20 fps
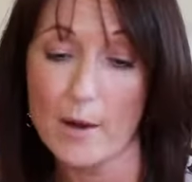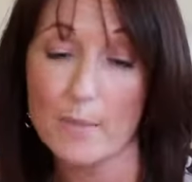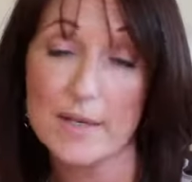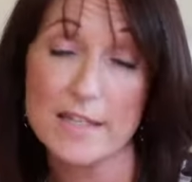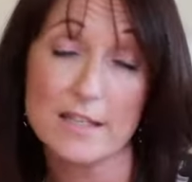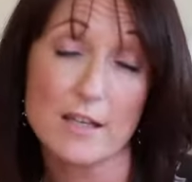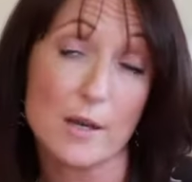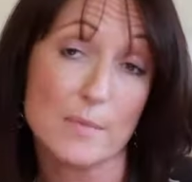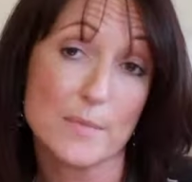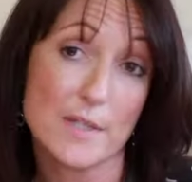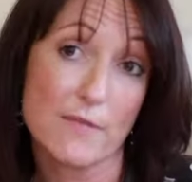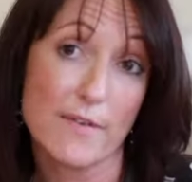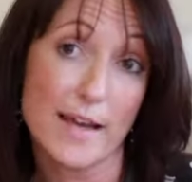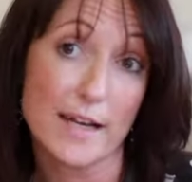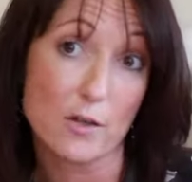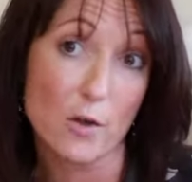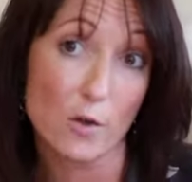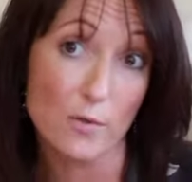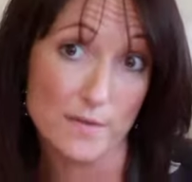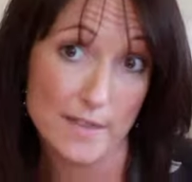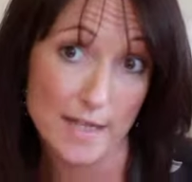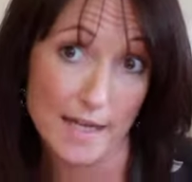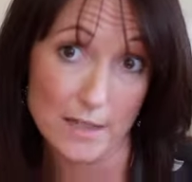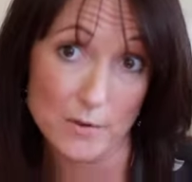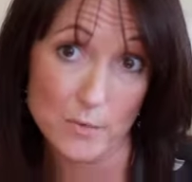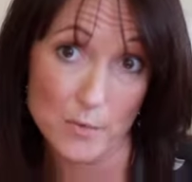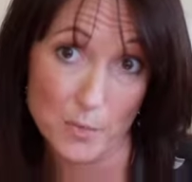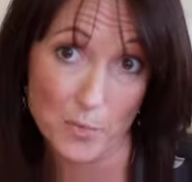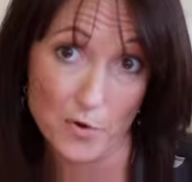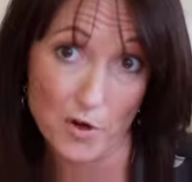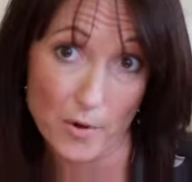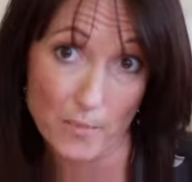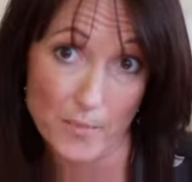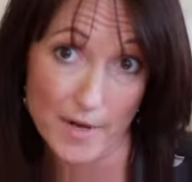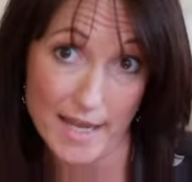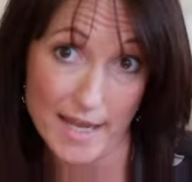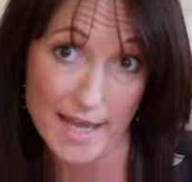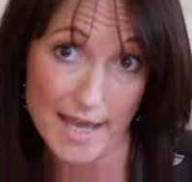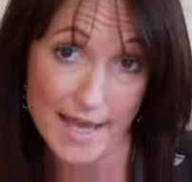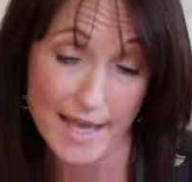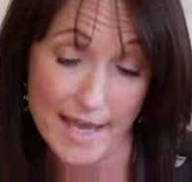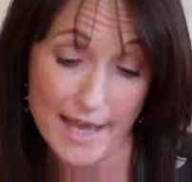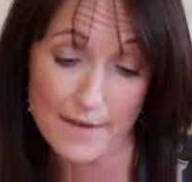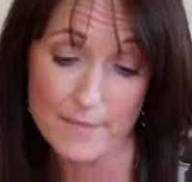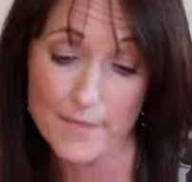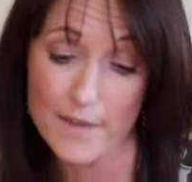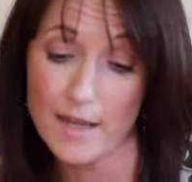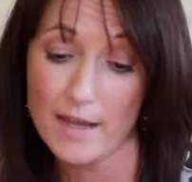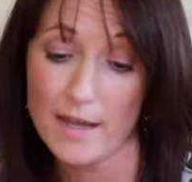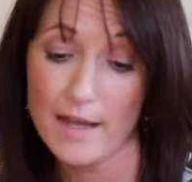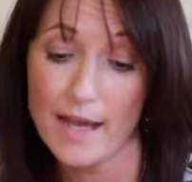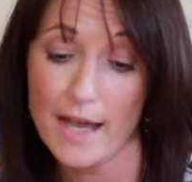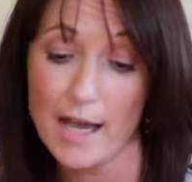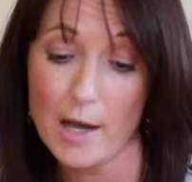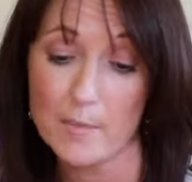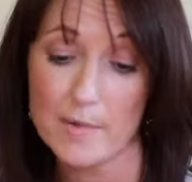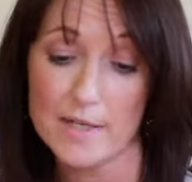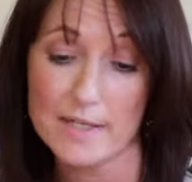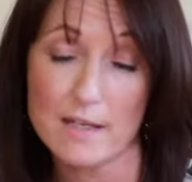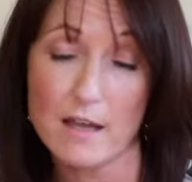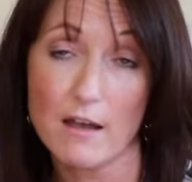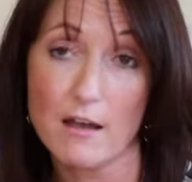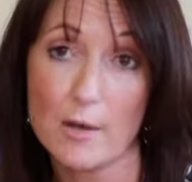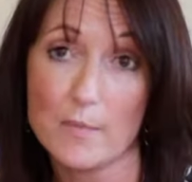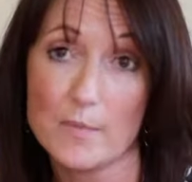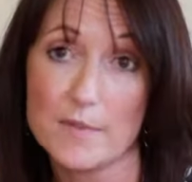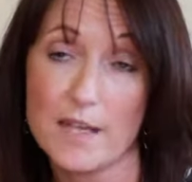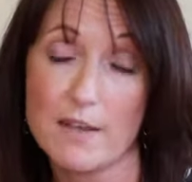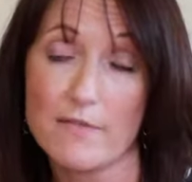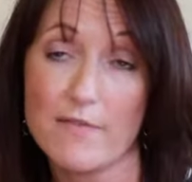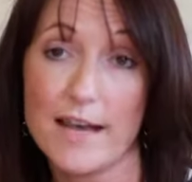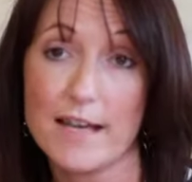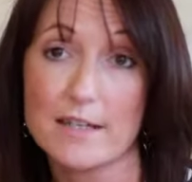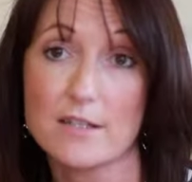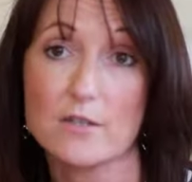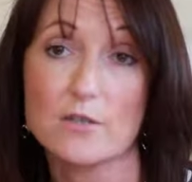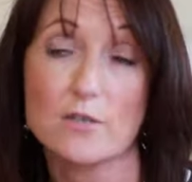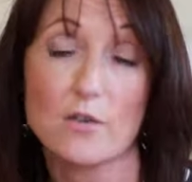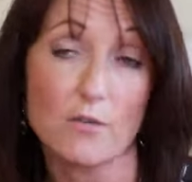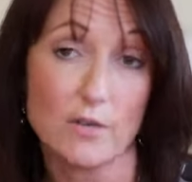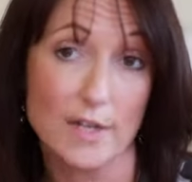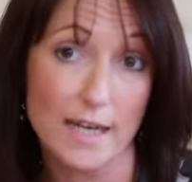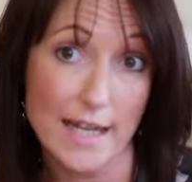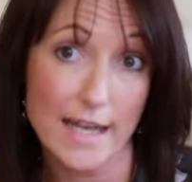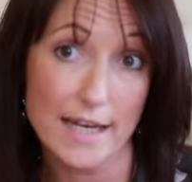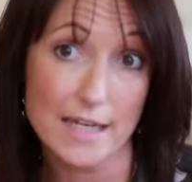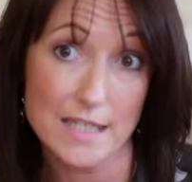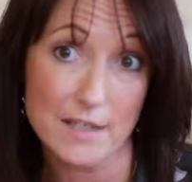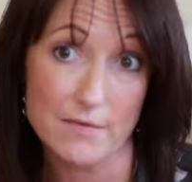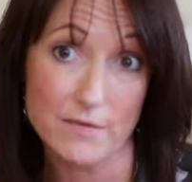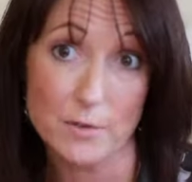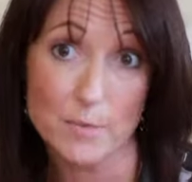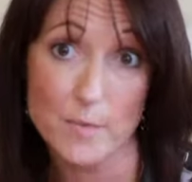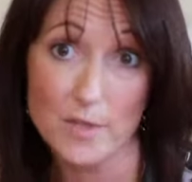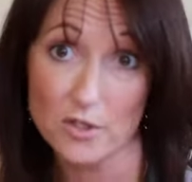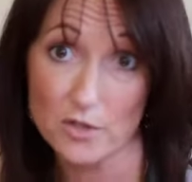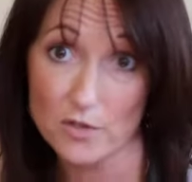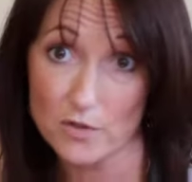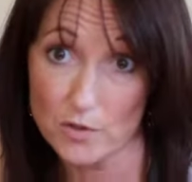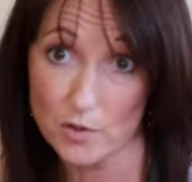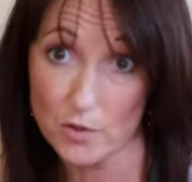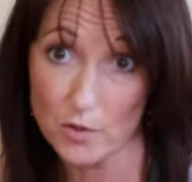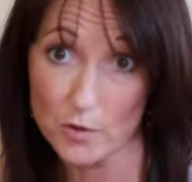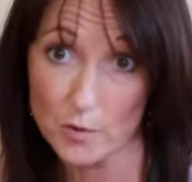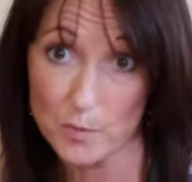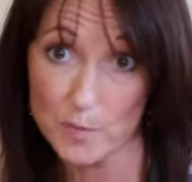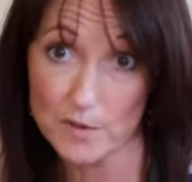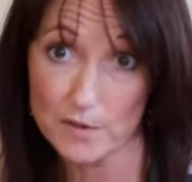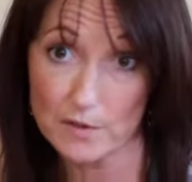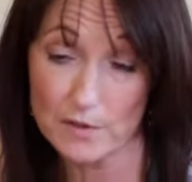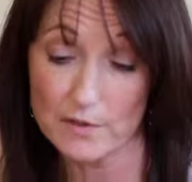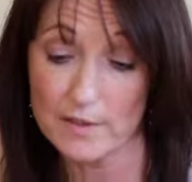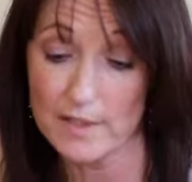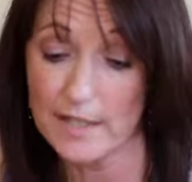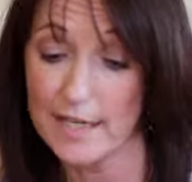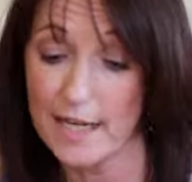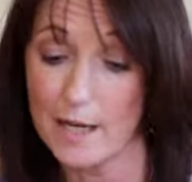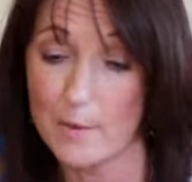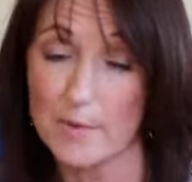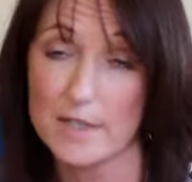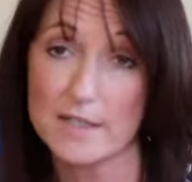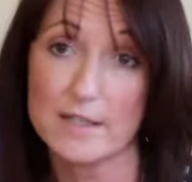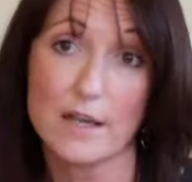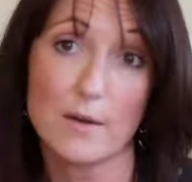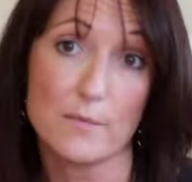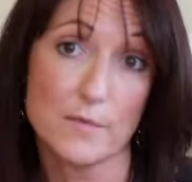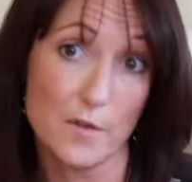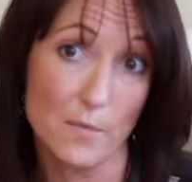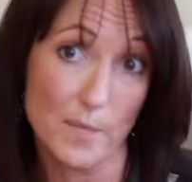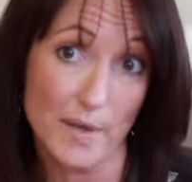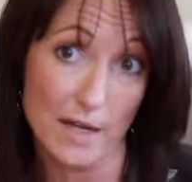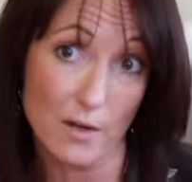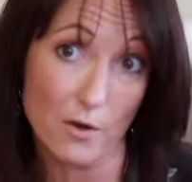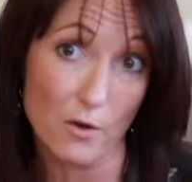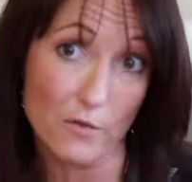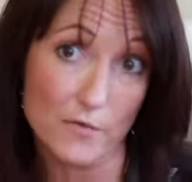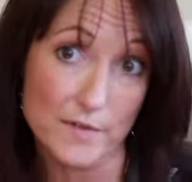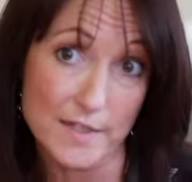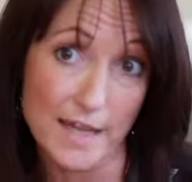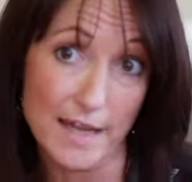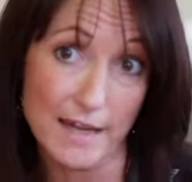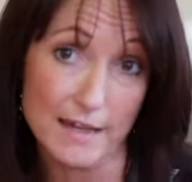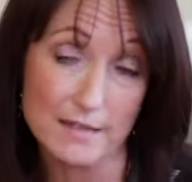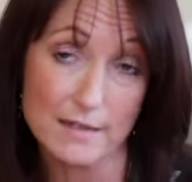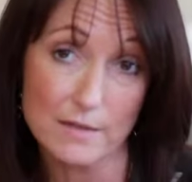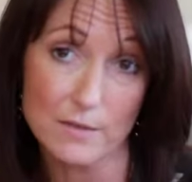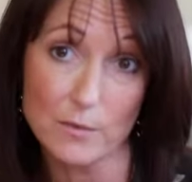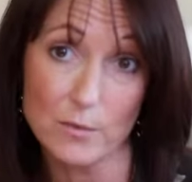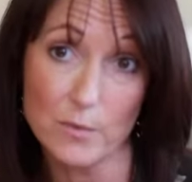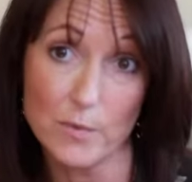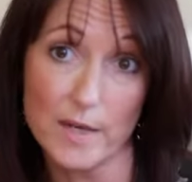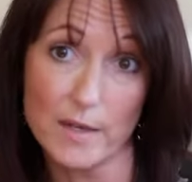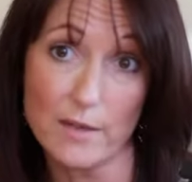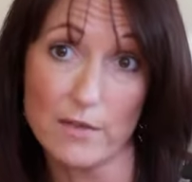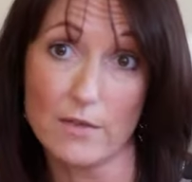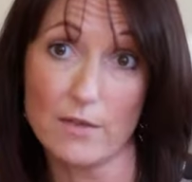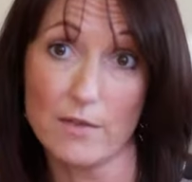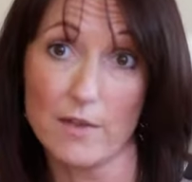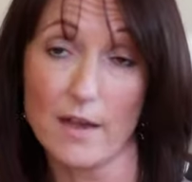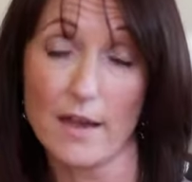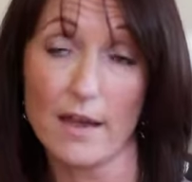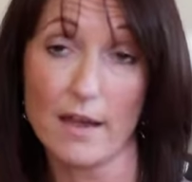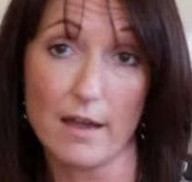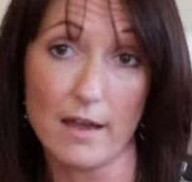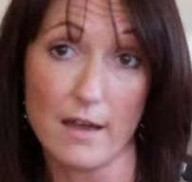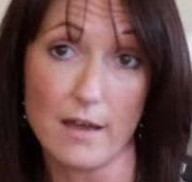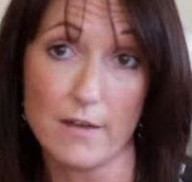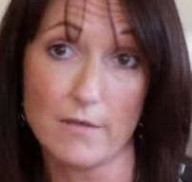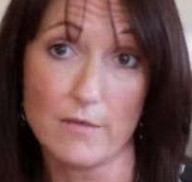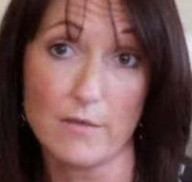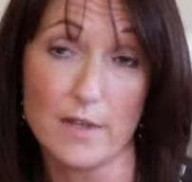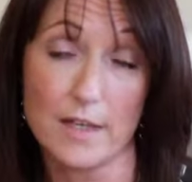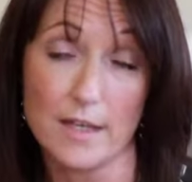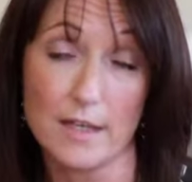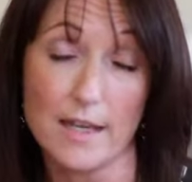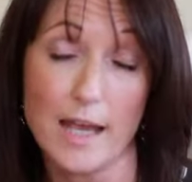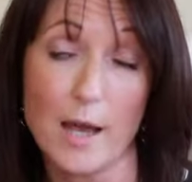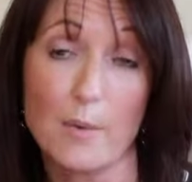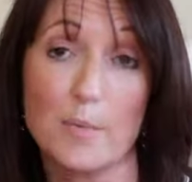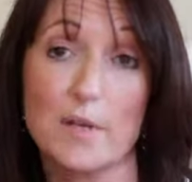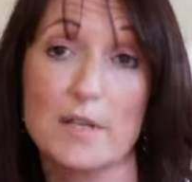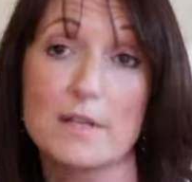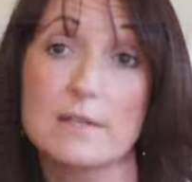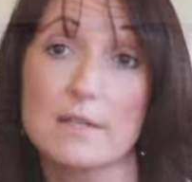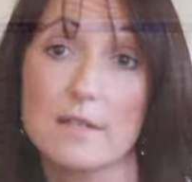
many times they've had contact with primary care, how many times they've had non-elective admissions to hospital, and how many times they've been in contact with the ambulance